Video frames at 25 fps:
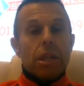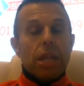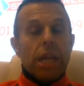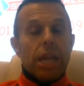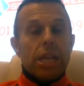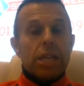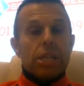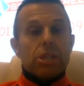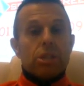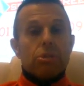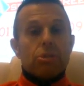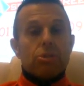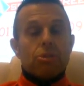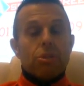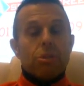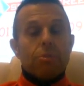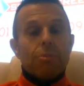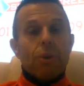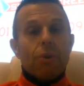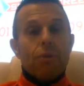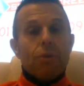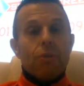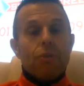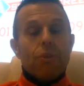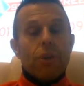latent
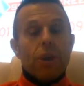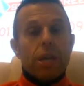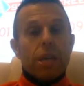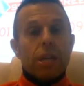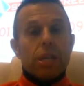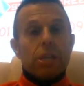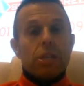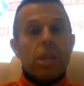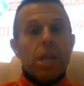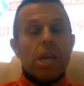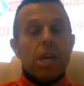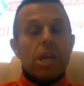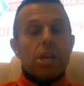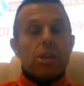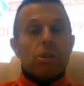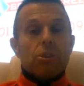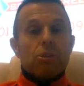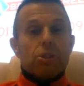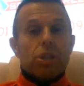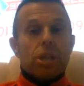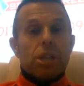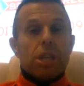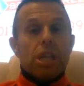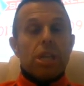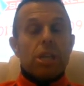removing?
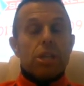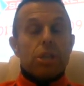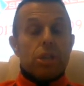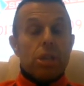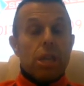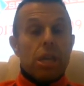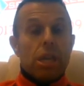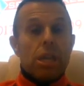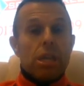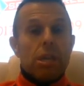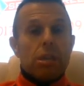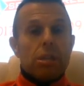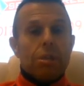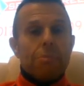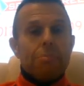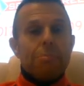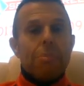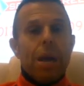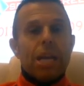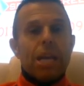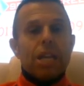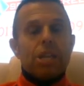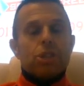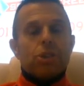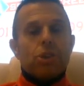Does it need the
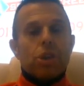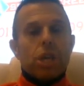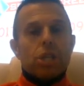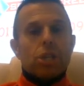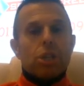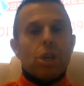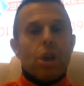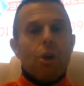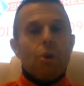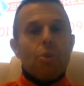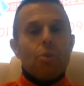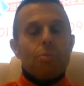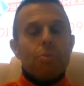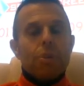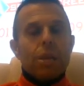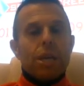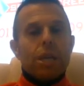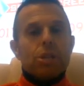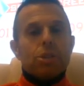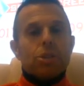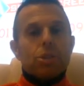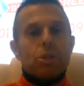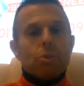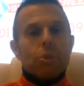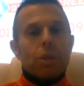matrix
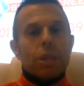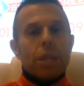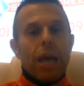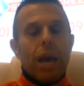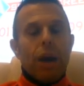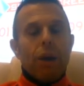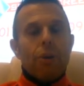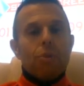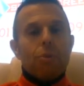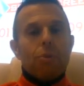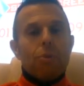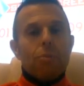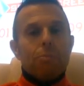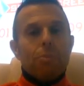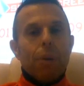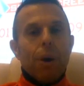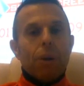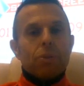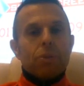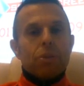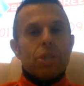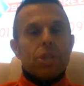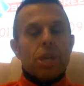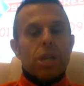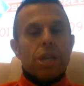opening to allow
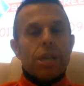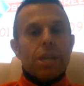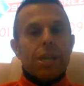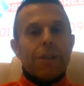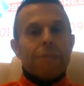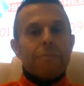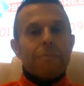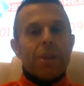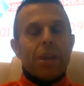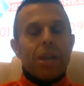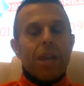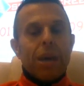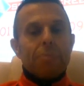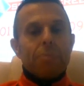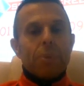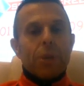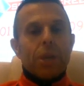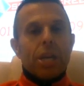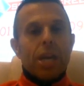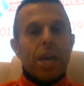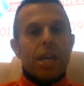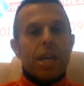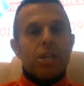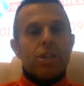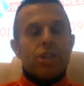bonding and
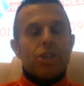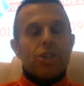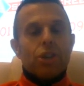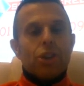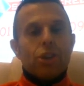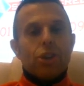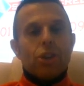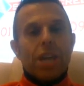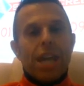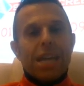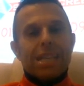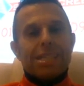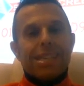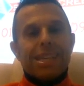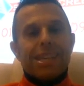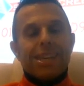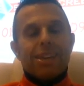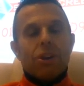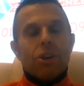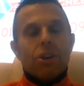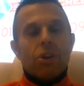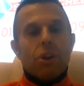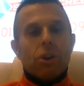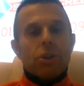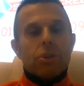application? Has it
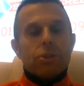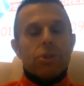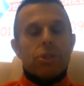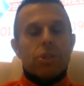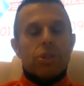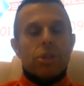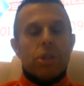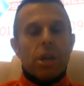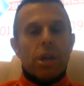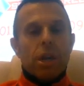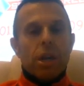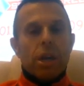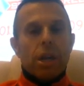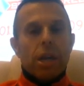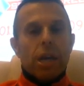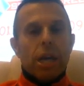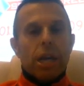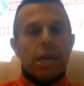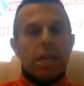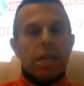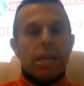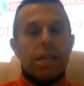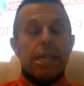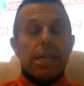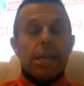got
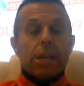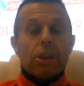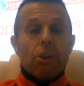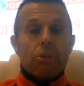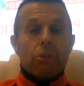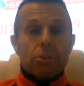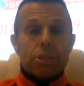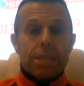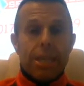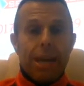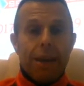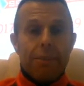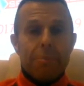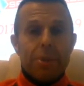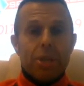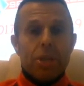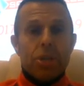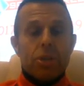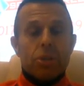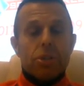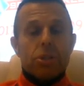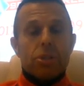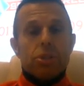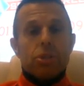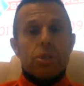
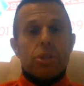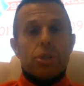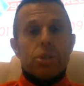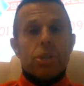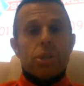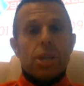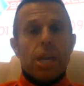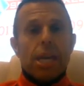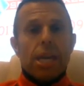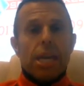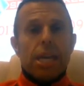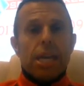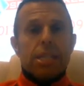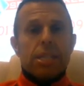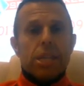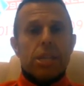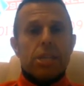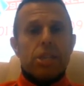contaminants? Is